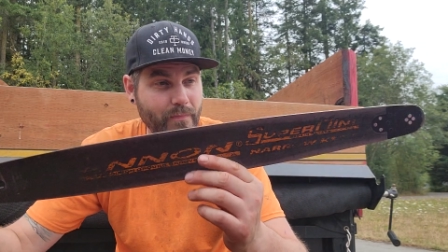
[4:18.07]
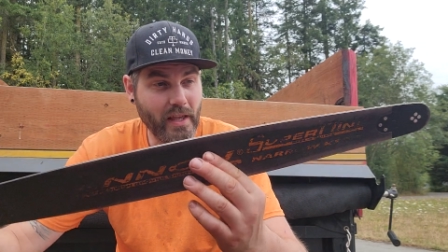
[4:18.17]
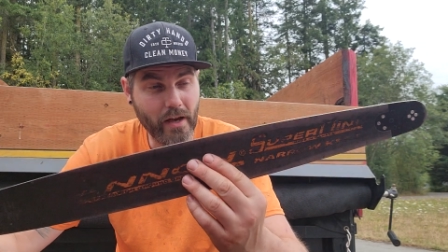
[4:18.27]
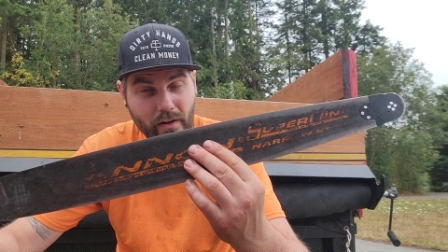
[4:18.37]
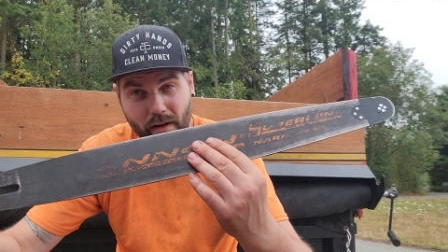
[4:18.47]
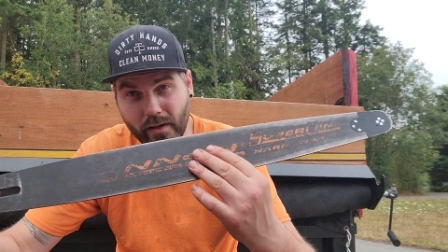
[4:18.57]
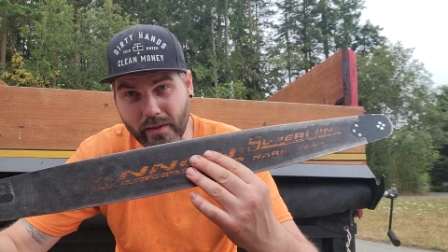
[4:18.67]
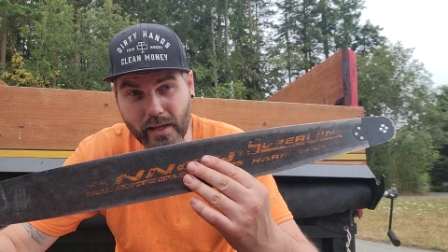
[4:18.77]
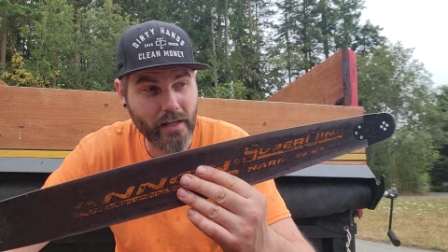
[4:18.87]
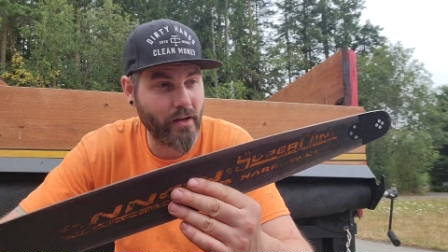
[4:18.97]
Now you're all
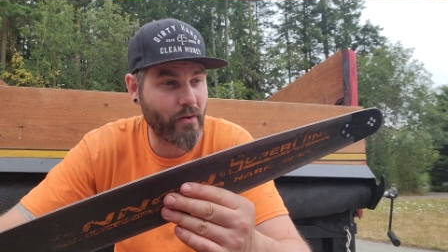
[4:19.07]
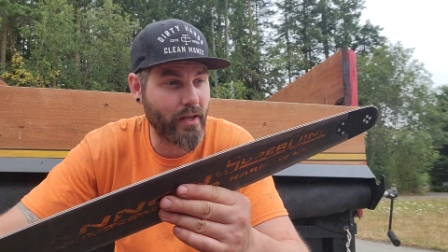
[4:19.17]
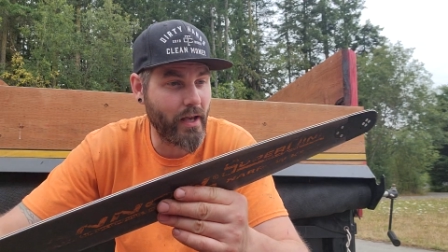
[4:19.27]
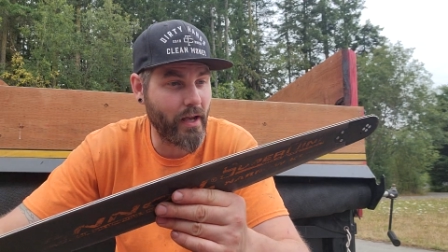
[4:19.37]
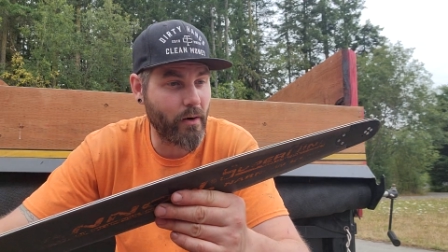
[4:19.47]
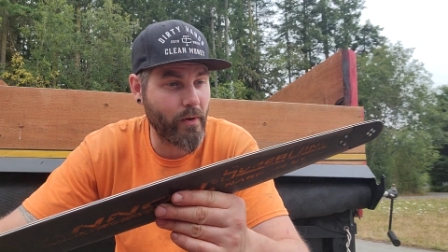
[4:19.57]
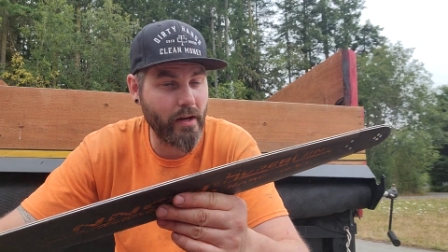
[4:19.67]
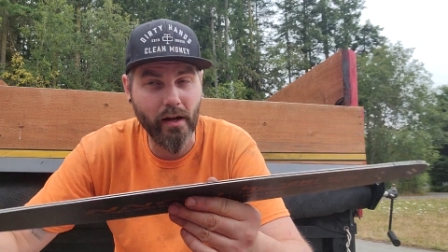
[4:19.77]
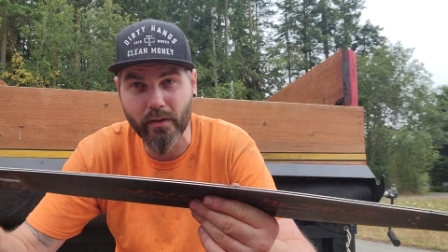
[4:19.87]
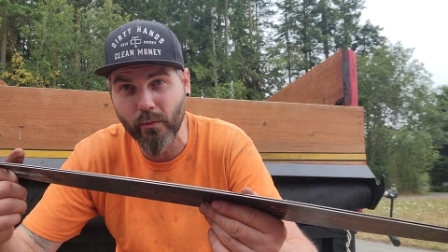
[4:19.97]
thinking, okay, I read
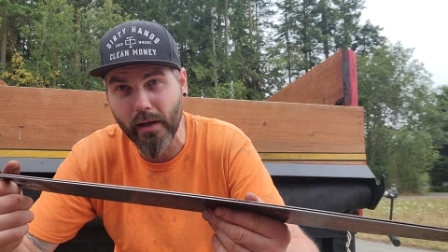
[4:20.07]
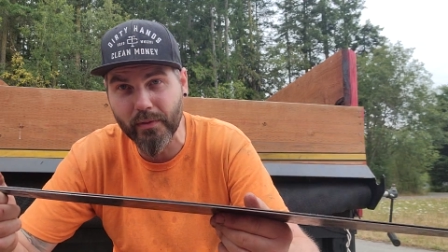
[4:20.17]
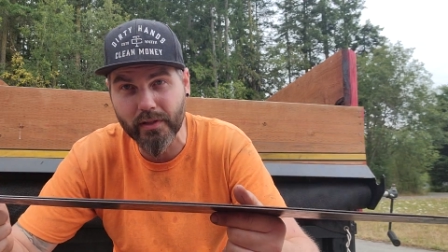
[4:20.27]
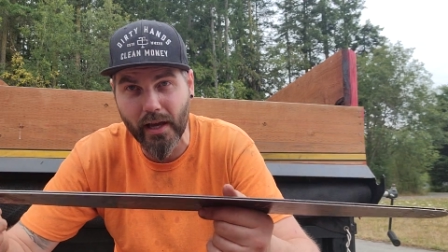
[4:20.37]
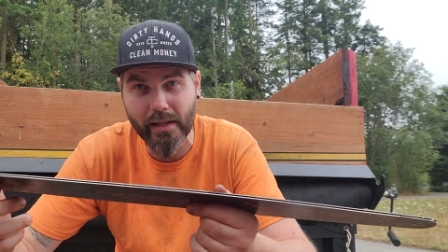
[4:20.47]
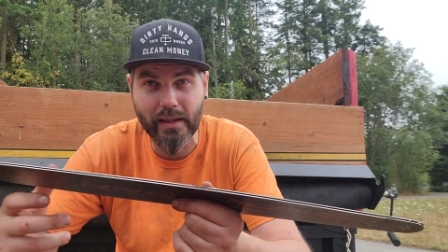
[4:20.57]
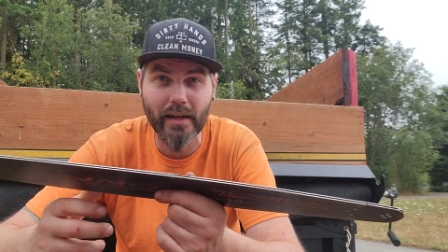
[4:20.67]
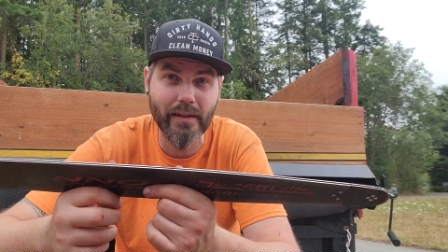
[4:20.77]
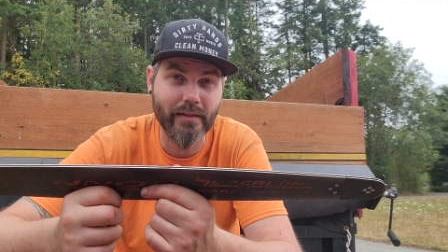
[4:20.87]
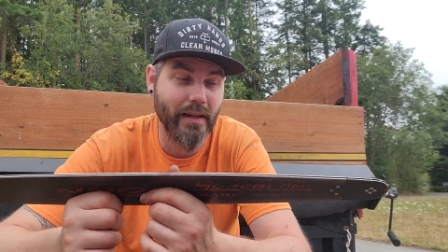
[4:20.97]
on the website that
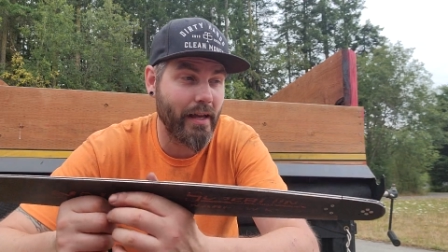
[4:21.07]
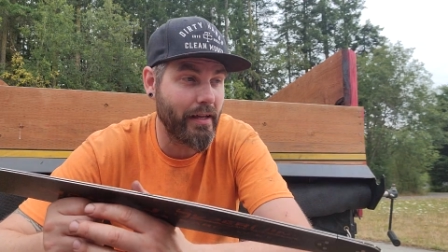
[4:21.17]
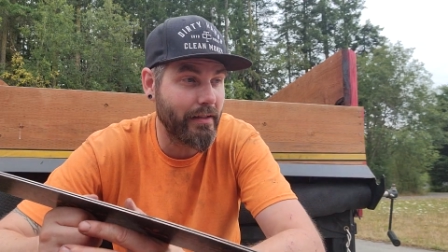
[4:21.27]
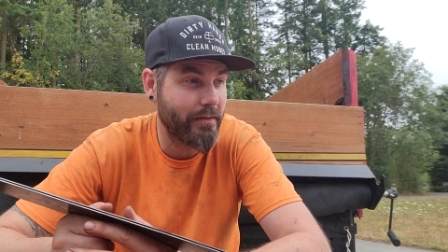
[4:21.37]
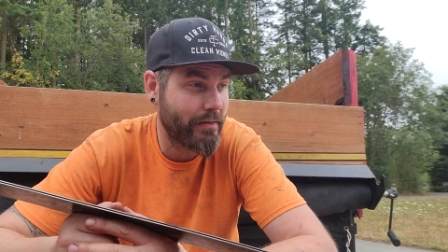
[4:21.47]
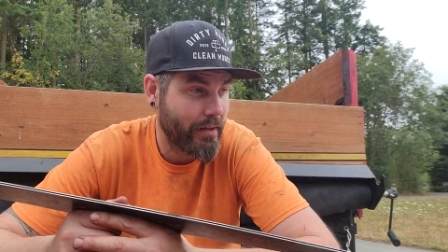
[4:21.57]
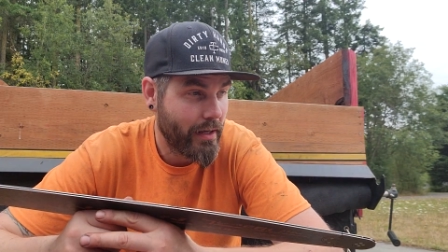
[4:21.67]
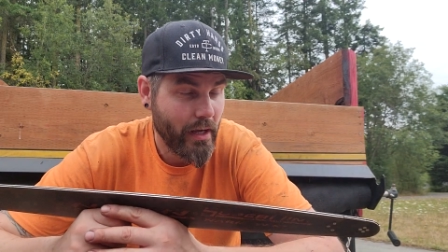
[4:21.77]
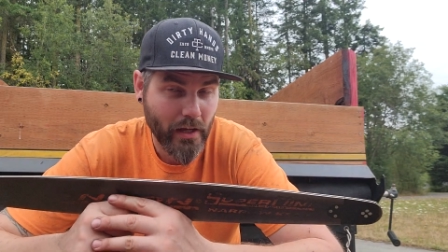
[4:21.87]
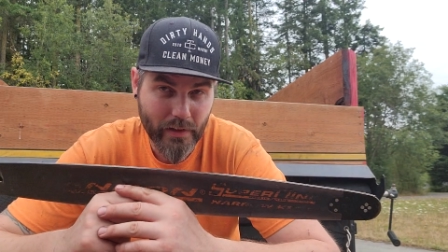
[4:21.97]
it says
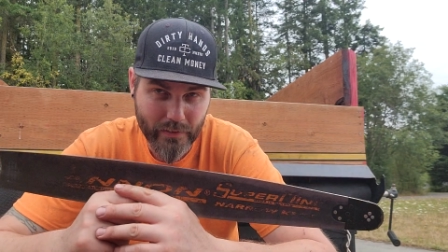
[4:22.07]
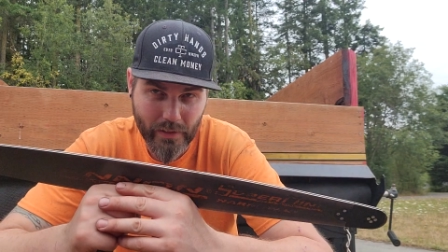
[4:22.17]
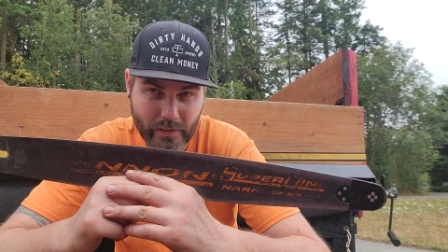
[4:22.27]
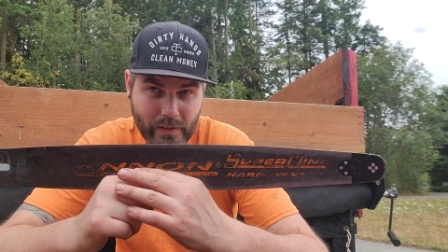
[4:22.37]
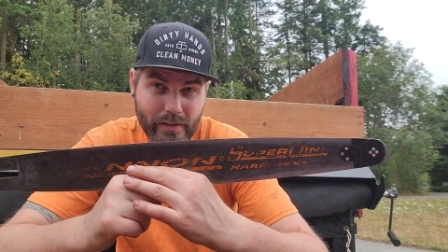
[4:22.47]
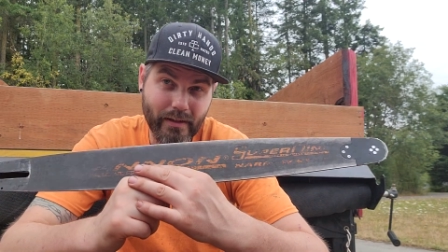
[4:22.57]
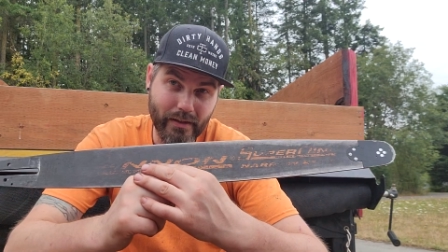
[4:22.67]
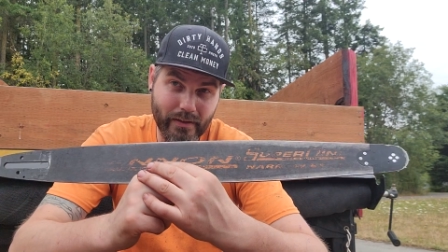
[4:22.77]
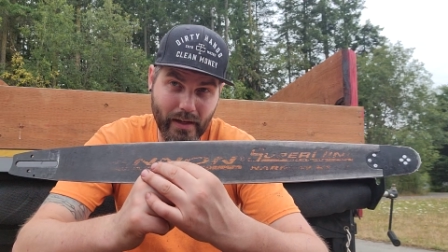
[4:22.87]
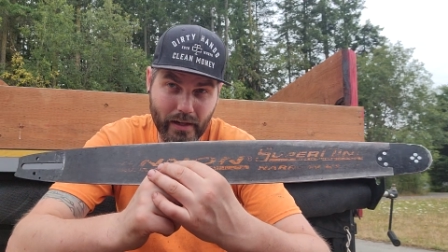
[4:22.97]

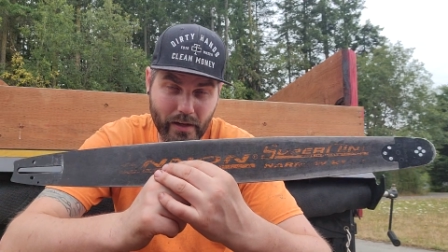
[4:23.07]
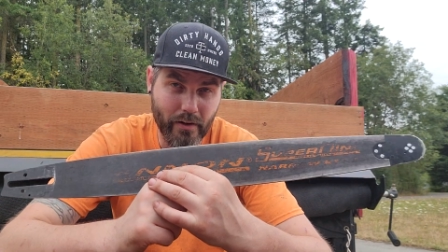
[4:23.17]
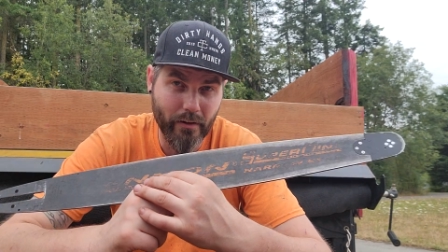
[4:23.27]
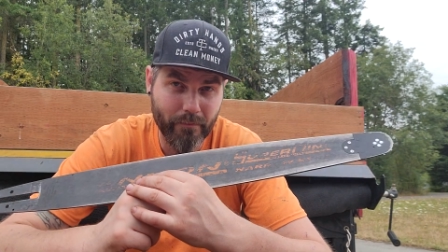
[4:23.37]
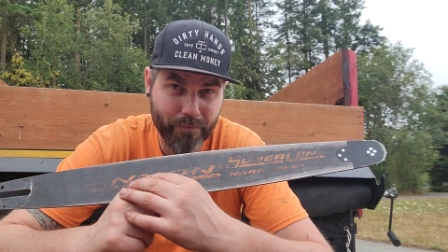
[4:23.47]
60cc and under.